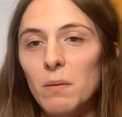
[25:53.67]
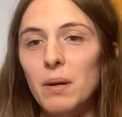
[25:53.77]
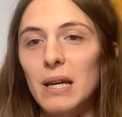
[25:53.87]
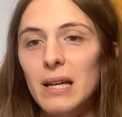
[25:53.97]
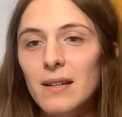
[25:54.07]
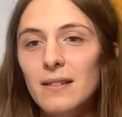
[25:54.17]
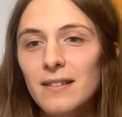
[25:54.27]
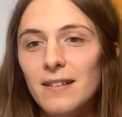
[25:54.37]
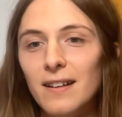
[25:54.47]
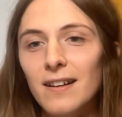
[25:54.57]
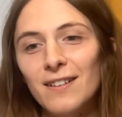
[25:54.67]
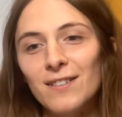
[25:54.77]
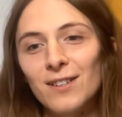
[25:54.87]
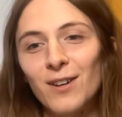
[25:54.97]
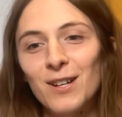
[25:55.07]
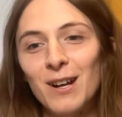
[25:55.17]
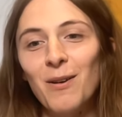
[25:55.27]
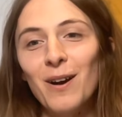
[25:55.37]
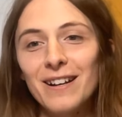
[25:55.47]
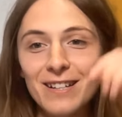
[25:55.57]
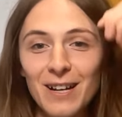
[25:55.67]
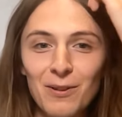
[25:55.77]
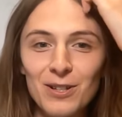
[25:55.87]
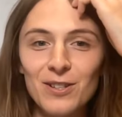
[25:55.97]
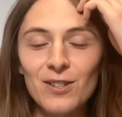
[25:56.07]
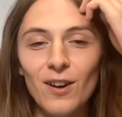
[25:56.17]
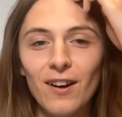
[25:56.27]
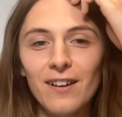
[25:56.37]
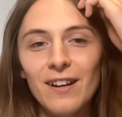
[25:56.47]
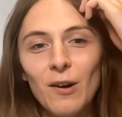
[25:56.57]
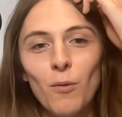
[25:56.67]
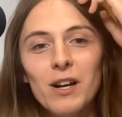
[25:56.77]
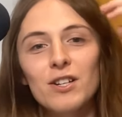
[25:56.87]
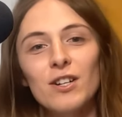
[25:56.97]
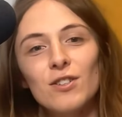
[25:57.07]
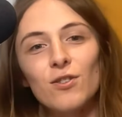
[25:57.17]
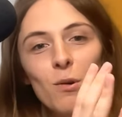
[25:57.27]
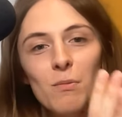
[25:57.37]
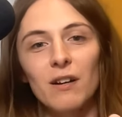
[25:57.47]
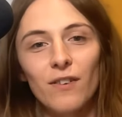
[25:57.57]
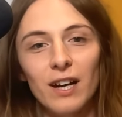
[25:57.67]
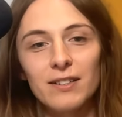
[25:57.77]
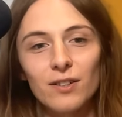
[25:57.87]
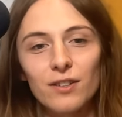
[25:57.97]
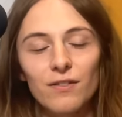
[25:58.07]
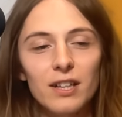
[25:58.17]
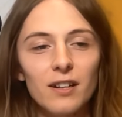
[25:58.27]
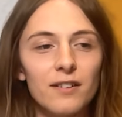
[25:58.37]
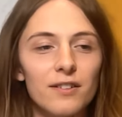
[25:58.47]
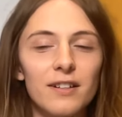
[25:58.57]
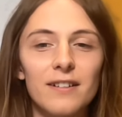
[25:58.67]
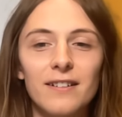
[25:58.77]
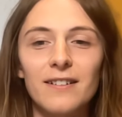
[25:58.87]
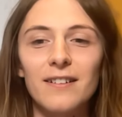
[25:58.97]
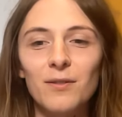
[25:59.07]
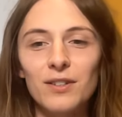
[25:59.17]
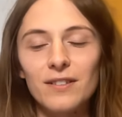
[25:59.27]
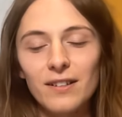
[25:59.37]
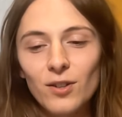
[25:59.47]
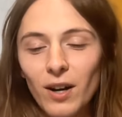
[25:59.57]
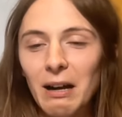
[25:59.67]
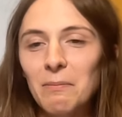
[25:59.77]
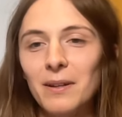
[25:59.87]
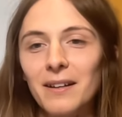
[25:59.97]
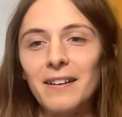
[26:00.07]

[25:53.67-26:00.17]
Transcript: B's. so she she was so, when she saw my face on the video, she she was not happy.